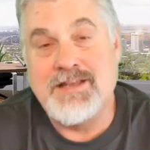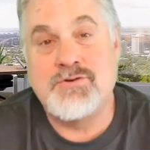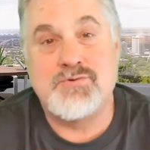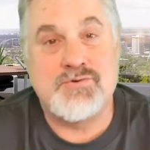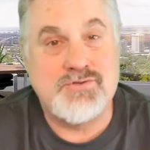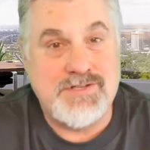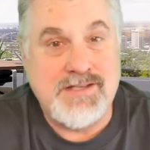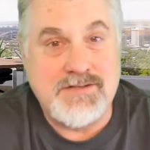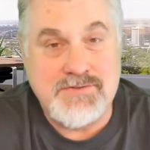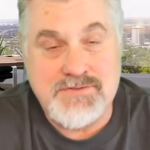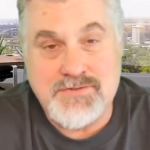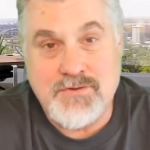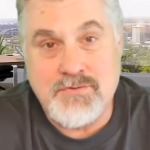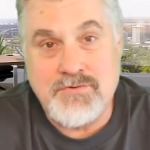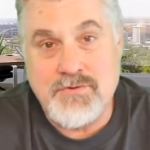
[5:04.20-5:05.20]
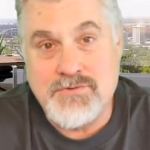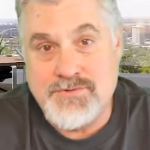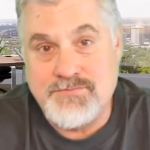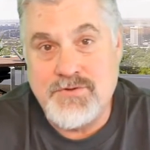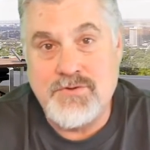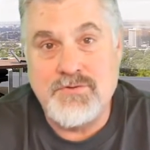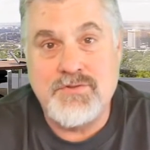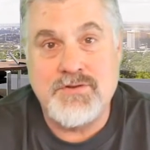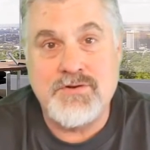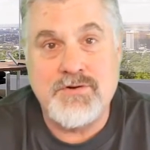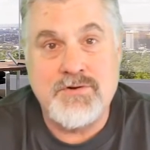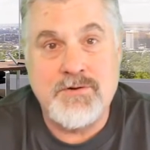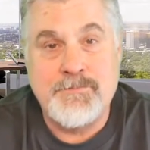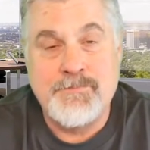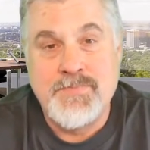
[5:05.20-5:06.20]
interesting. So those of you that
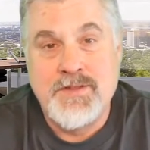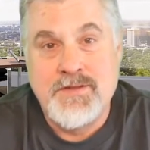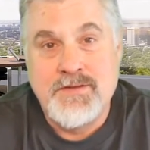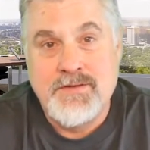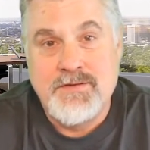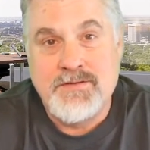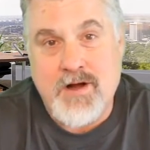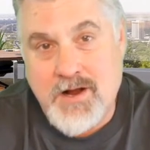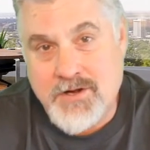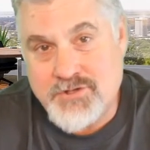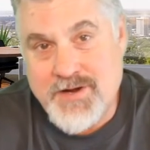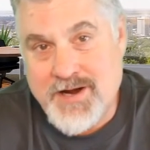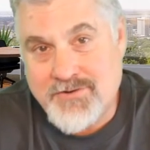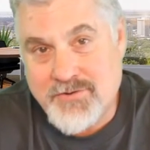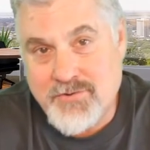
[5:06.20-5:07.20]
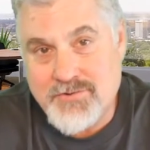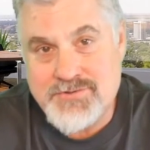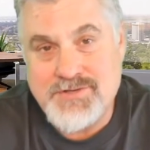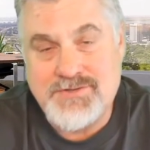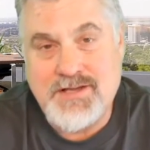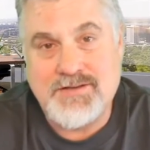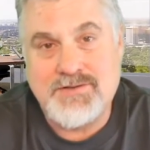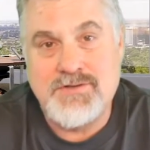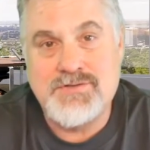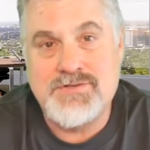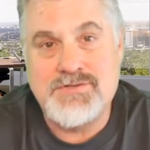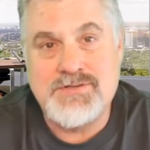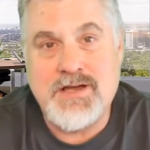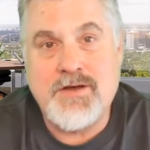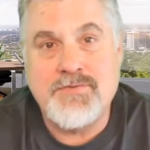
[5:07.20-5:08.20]
are contractors and
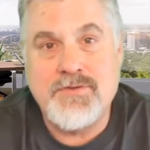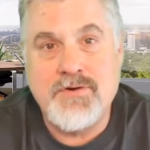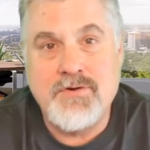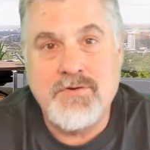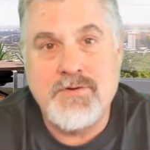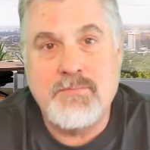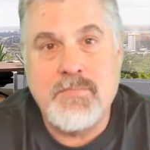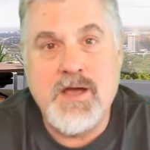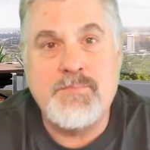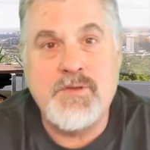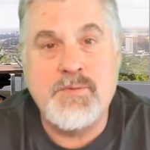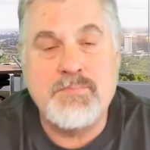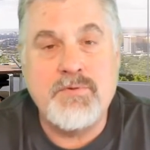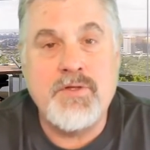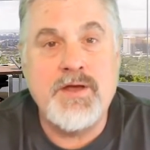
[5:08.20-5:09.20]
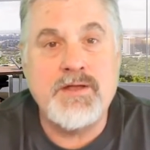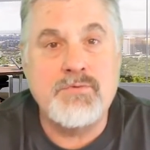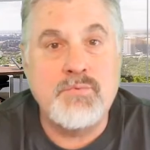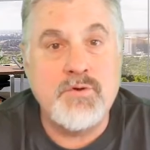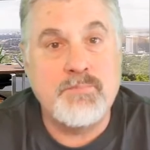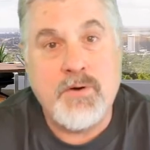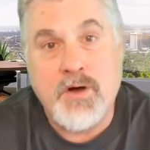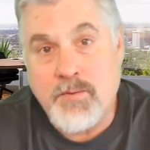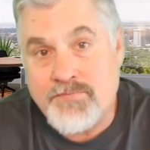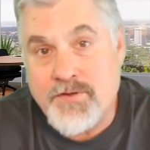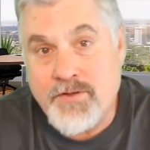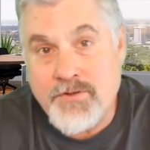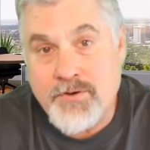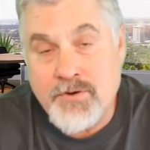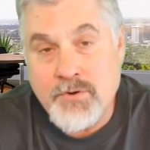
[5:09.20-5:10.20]
technicians out there that might be plagued with pump
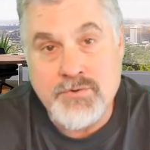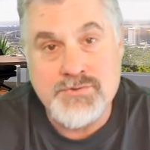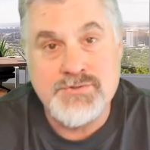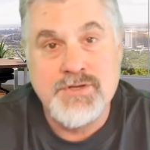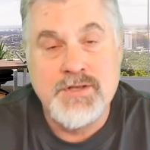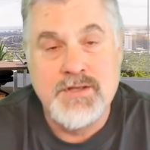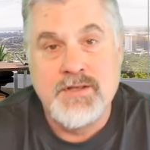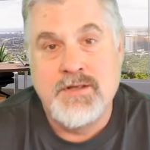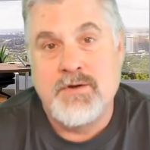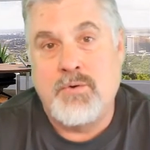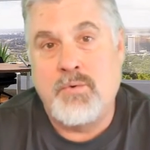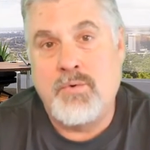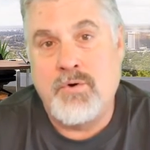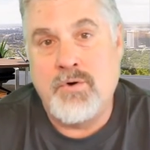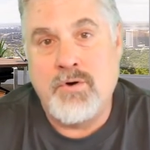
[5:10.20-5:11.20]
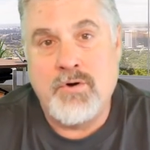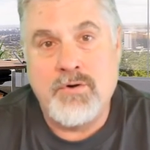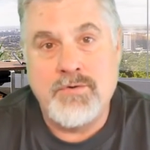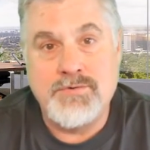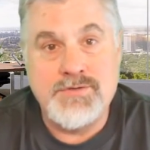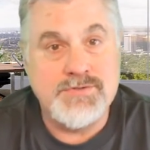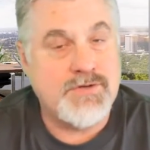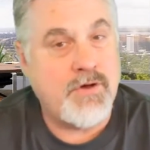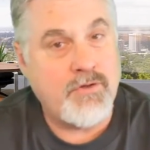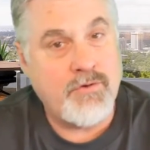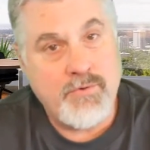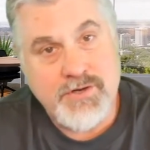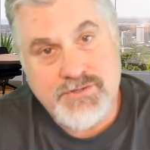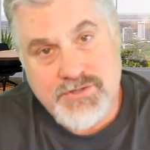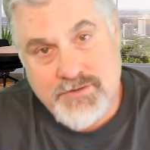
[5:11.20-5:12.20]
failures or
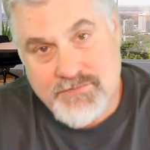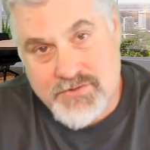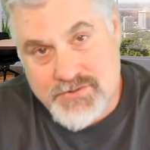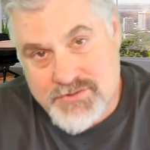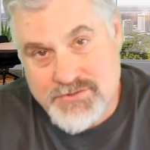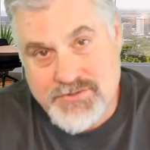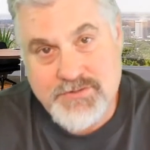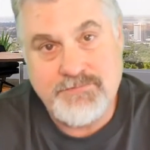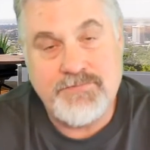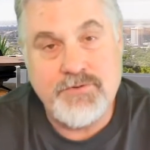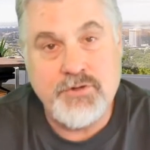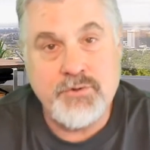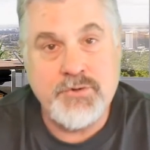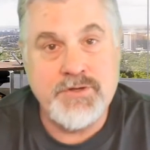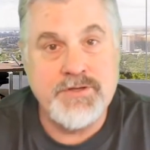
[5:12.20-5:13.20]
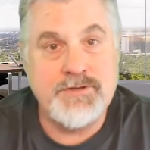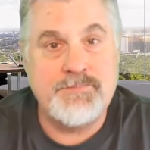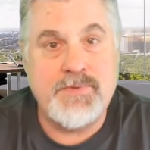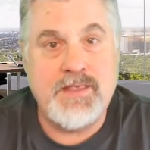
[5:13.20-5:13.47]
discoloration of your system fluid.